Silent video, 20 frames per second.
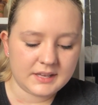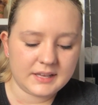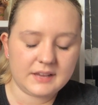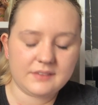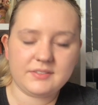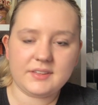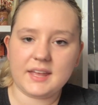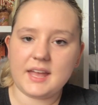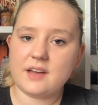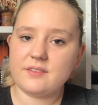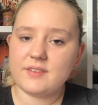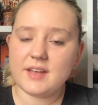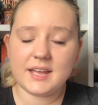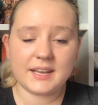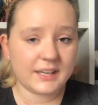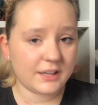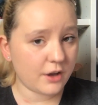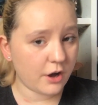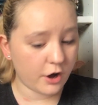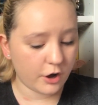If they have
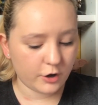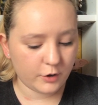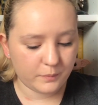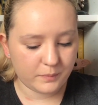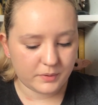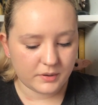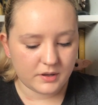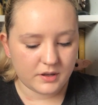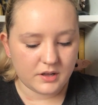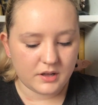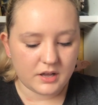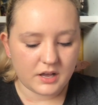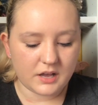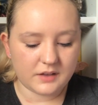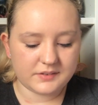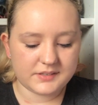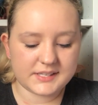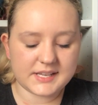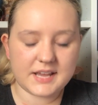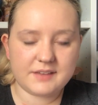any hope,
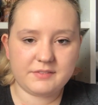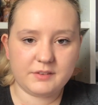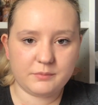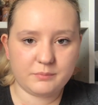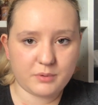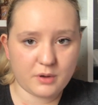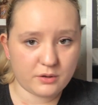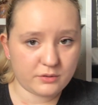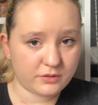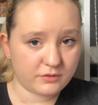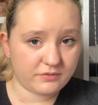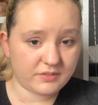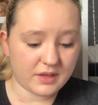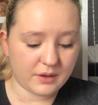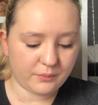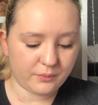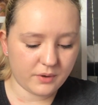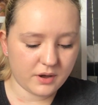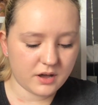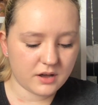of saving both of
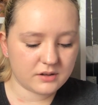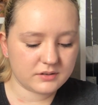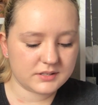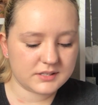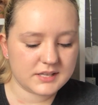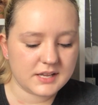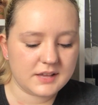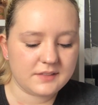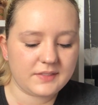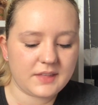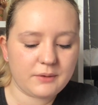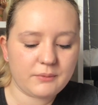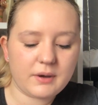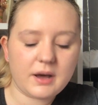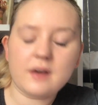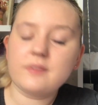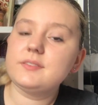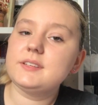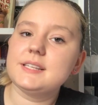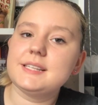their worlds, they will
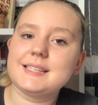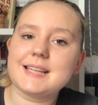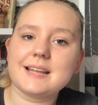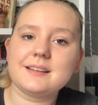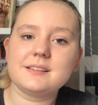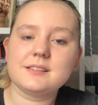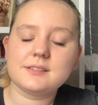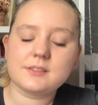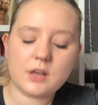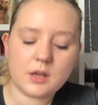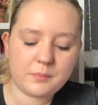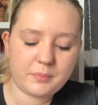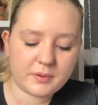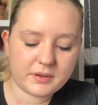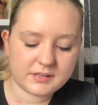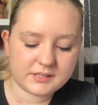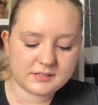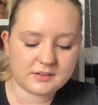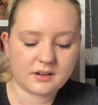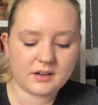have to stand side
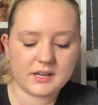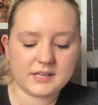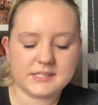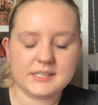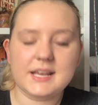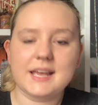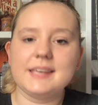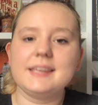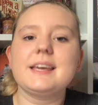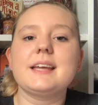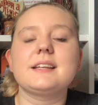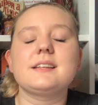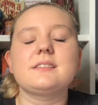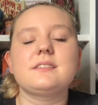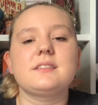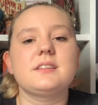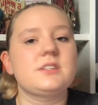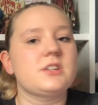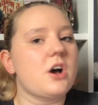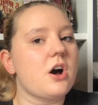by side
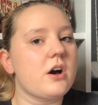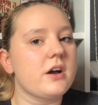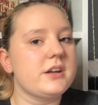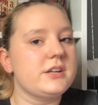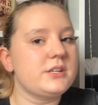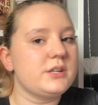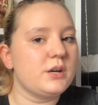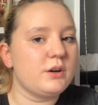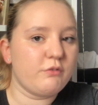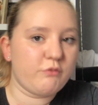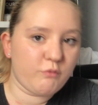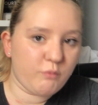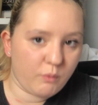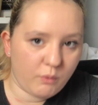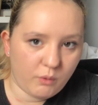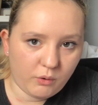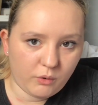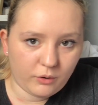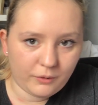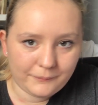against the tide of
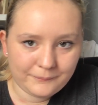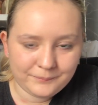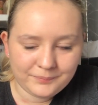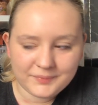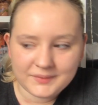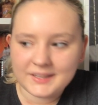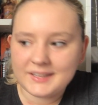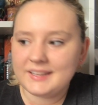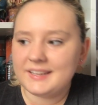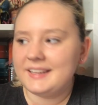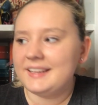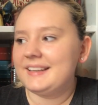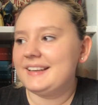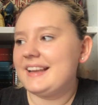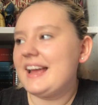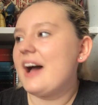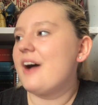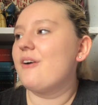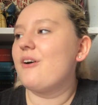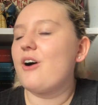war.
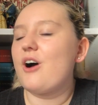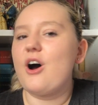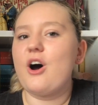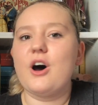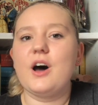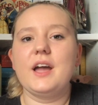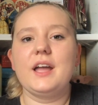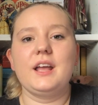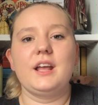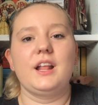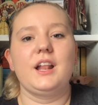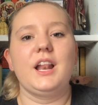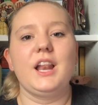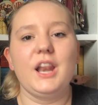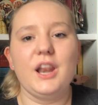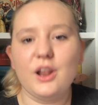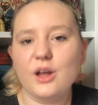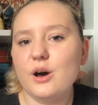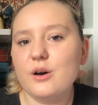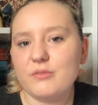Now, I
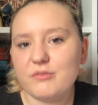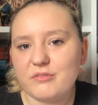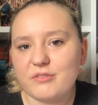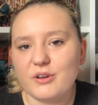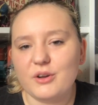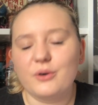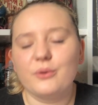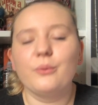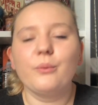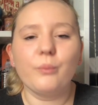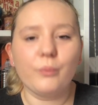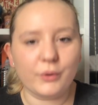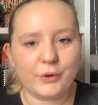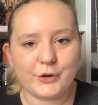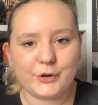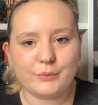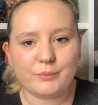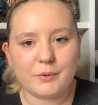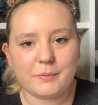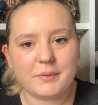love
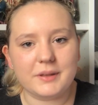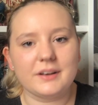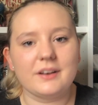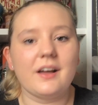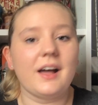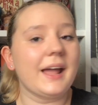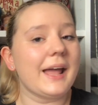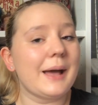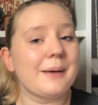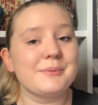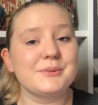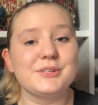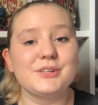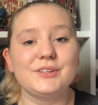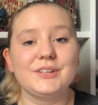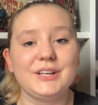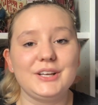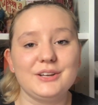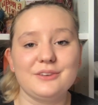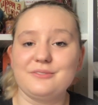Wonder Woman. I
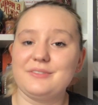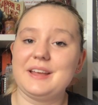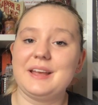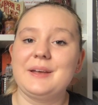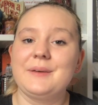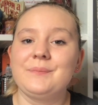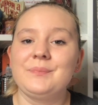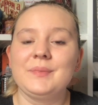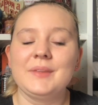absolutely love it.